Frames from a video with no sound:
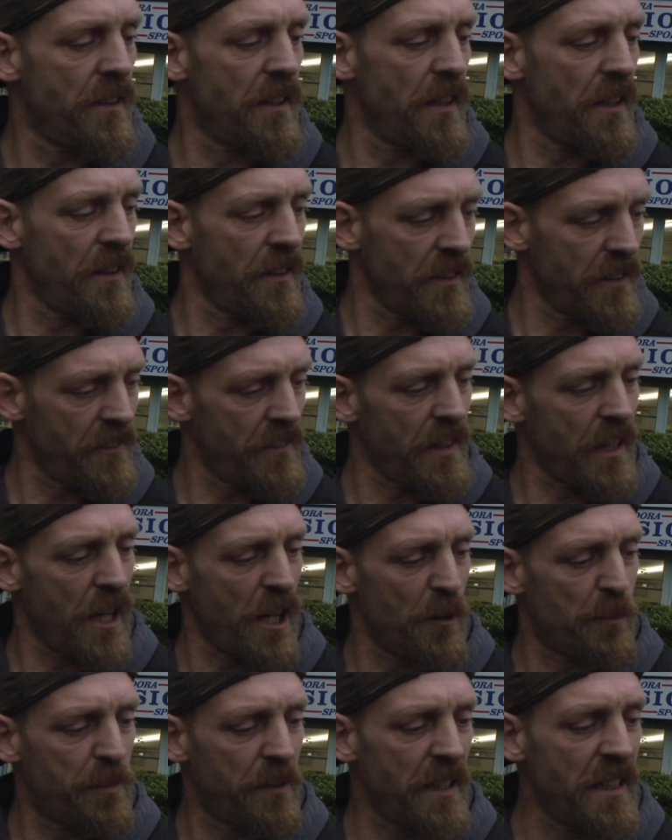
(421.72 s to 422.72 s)
they they
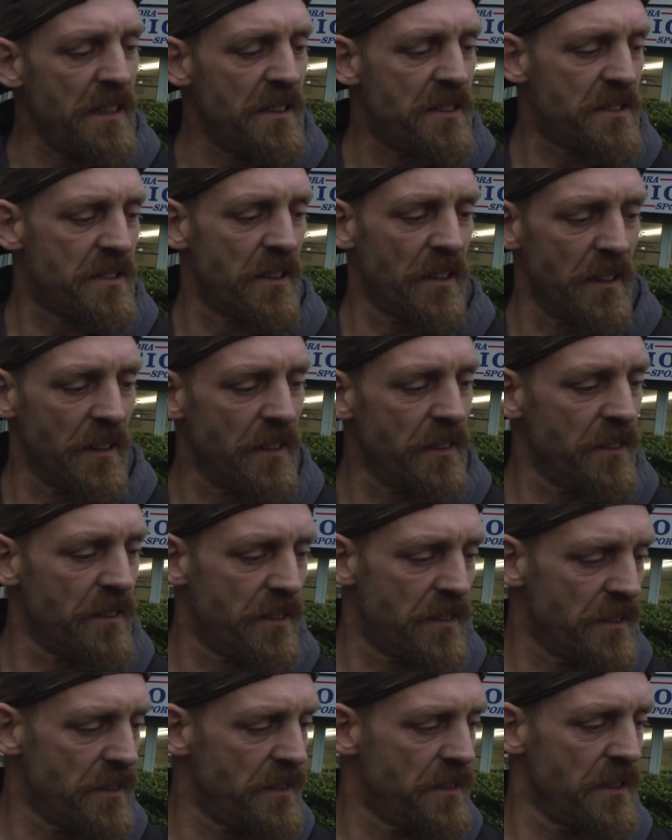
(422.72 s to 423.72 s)
got a place to,
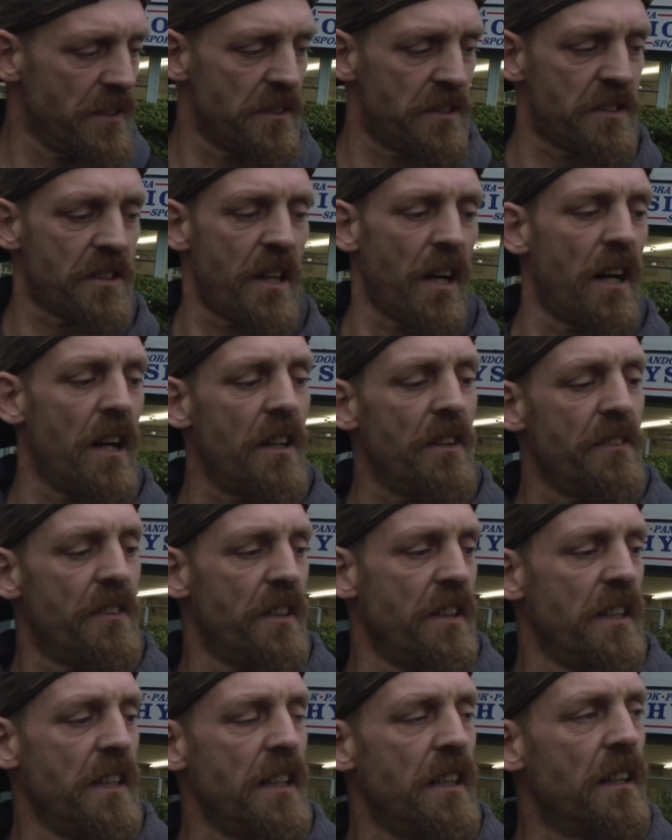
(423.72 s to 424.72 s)
to discard
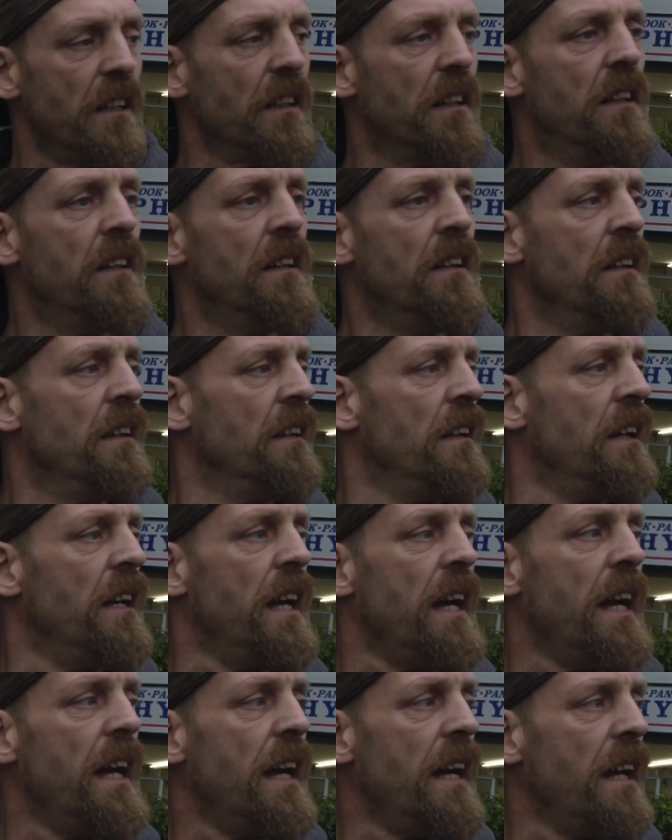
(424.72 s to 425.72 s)
the needle,
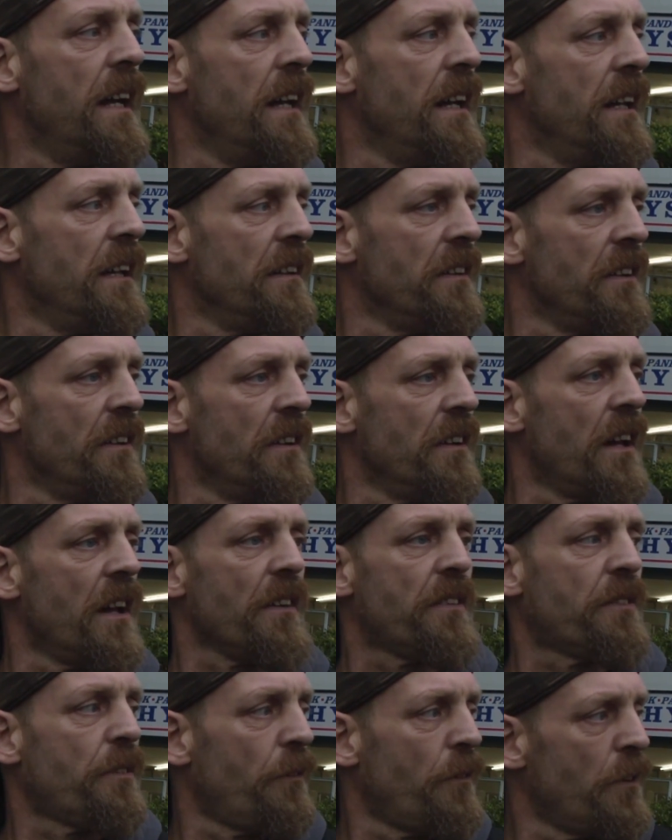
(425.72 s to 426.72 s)
and they're
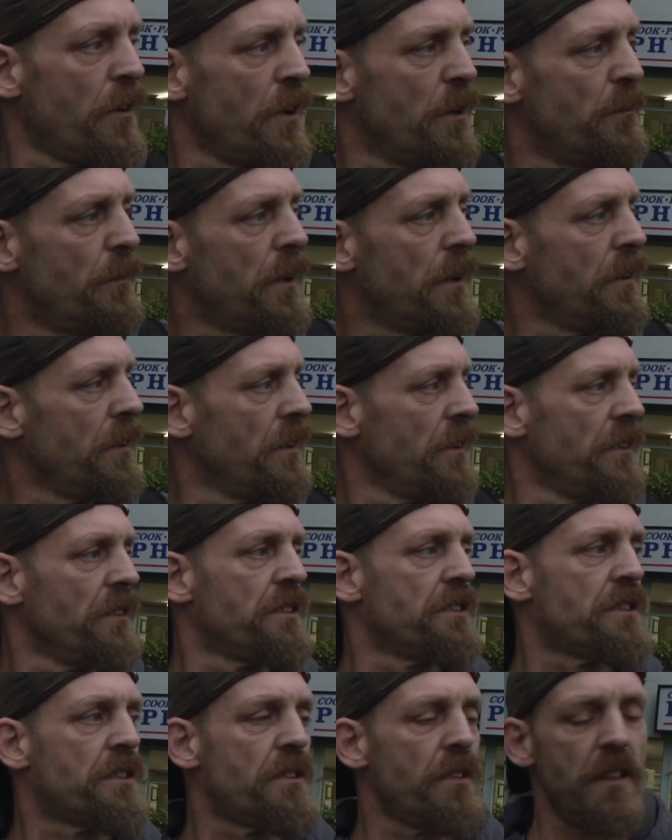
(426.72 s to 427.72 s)
not throwing them out on
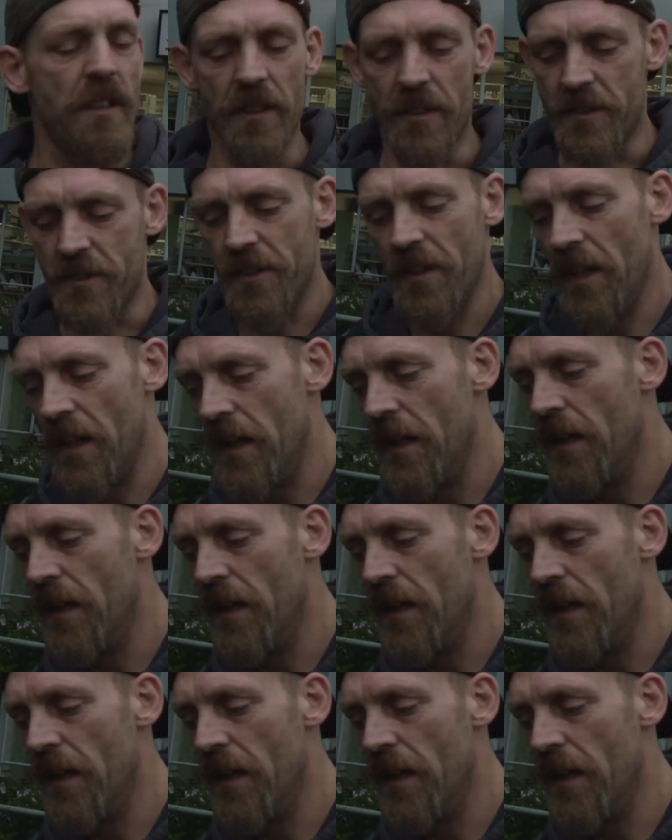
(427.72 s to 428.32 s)
the streets.